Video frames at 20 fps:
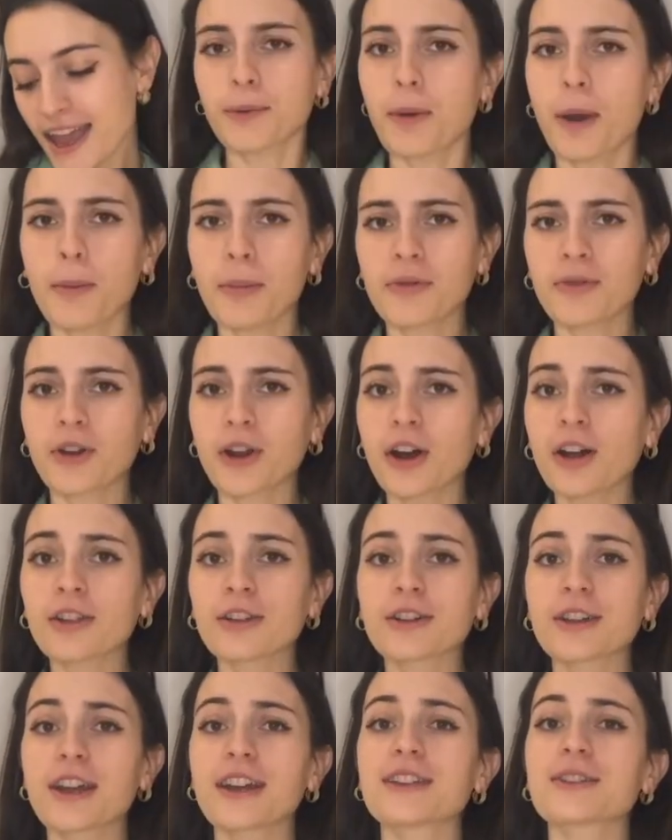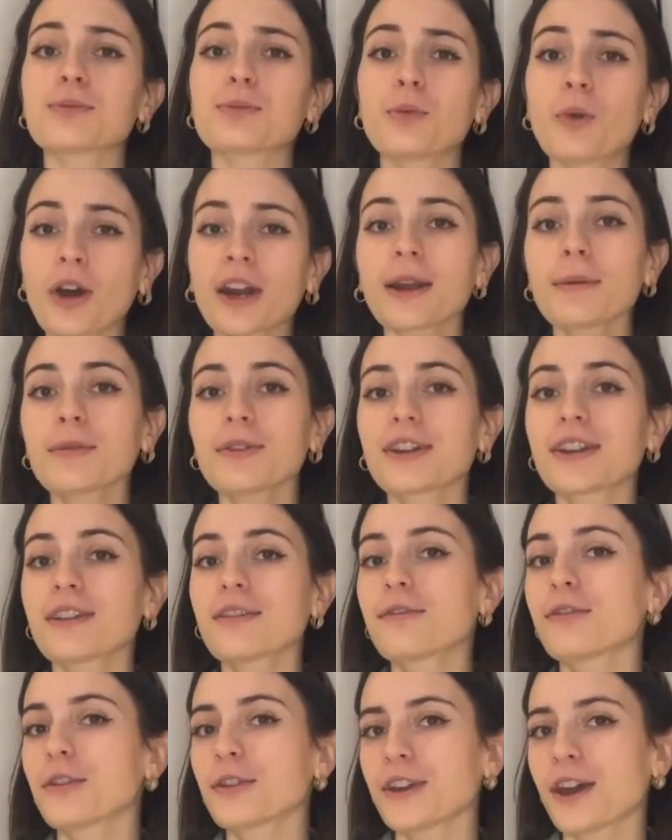The pop of color is what I'm looking
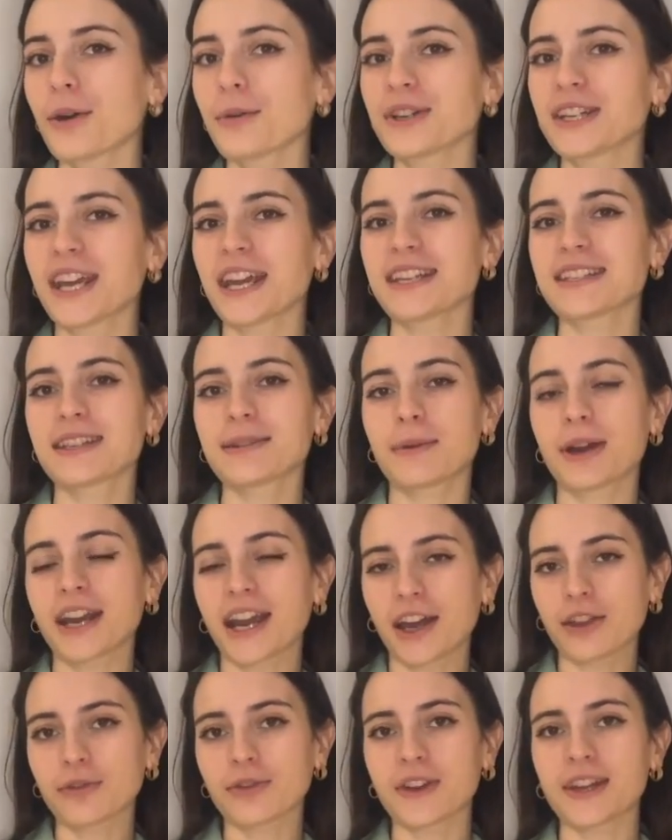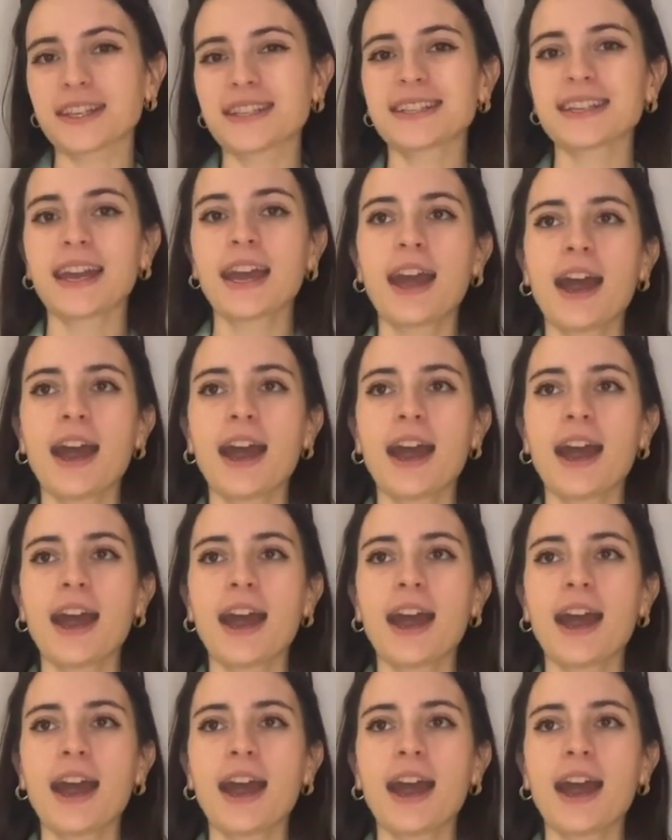for nowadays in my outfits.